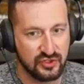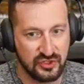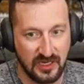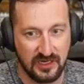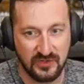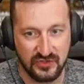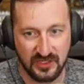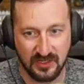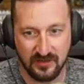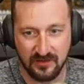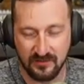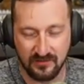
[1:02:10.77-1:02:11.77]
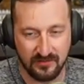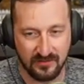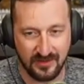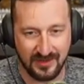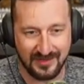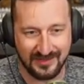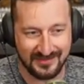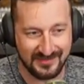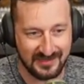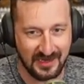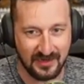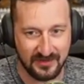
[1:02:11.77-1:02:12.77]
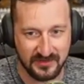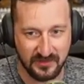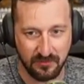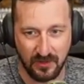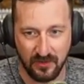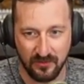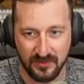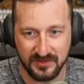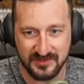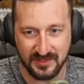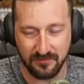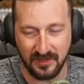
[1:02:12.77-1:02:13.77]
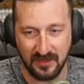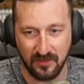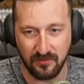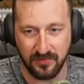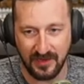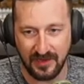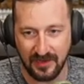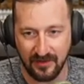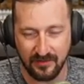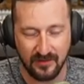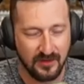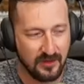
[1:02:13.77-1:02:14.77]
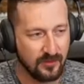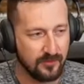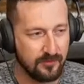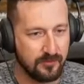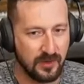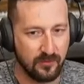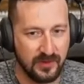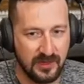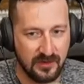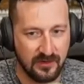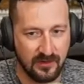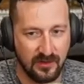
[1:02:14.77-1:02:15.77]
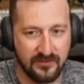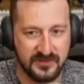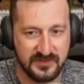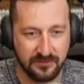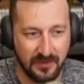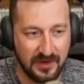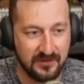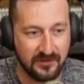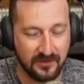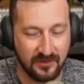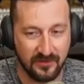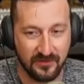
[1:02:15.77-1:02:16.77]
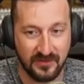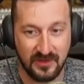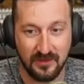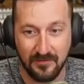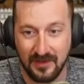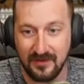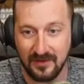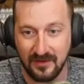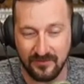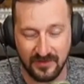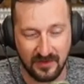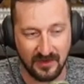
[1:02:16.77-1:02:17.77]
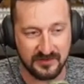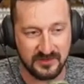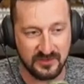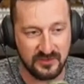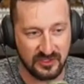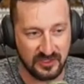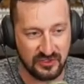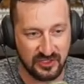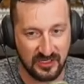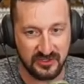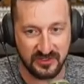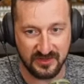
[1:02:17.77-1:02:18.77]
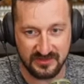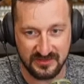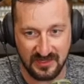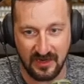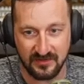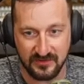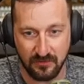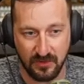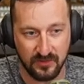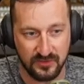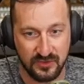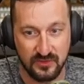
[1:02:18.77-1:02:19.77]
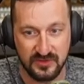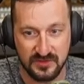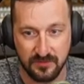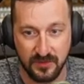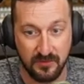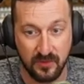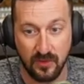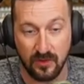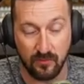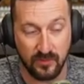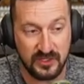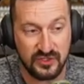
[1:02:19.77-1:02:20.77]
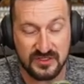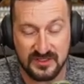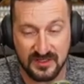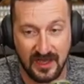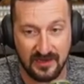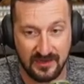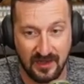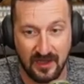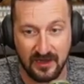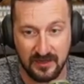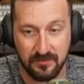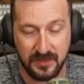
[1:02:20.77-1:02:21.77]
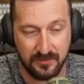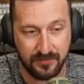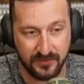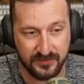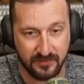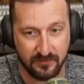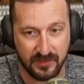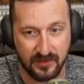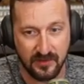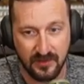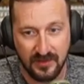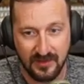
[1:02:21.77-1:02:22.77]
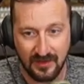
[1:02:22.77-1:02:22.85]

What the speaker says: changing like the status quo is somehow bad, but we have surrendered the amending of the Constitution and changing the status quo to the Supreme Court. We just let 9 people do it